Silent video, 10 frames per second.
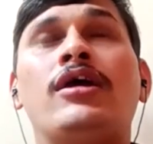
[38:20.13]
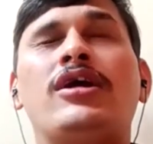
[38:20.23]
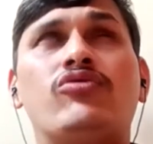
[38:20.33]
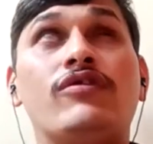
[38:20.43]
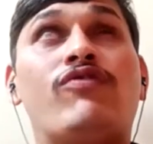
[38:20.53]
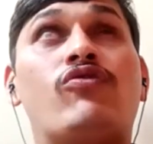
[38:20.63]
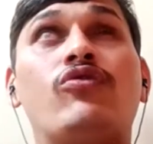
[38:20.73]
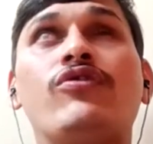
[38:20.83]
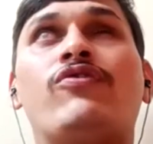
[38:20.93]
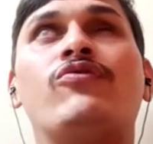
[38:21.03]
It was so
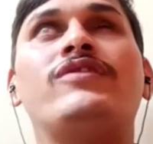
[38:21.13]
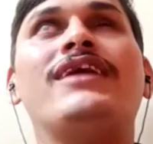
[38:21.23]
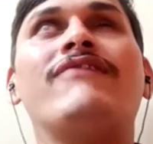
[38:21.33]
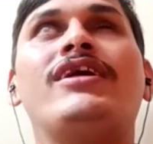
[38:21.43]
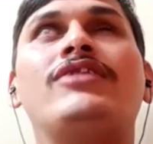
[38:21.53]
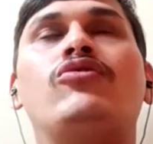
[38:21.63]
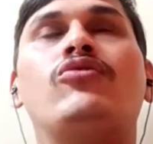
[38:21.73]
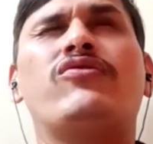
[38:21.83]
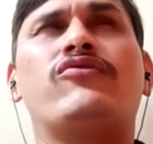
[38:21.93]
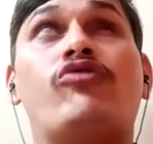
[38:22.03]
soothing when
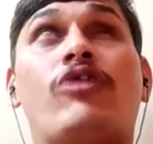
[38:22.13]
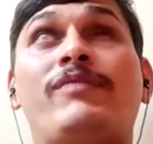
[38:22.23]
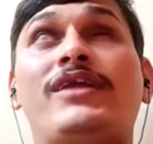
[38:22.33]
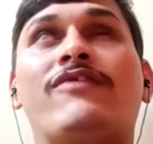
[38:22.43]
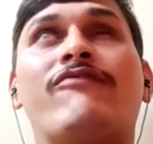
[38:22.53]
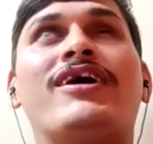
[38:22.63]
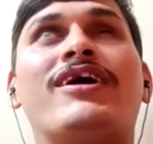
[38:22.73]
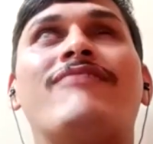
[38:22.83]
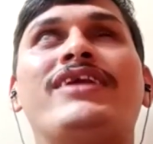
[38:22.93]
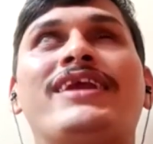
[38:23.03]
those droplets were
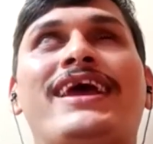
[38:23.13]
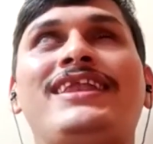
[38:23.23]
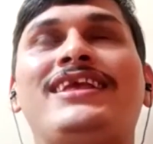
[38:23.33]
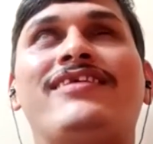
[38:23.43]
coming and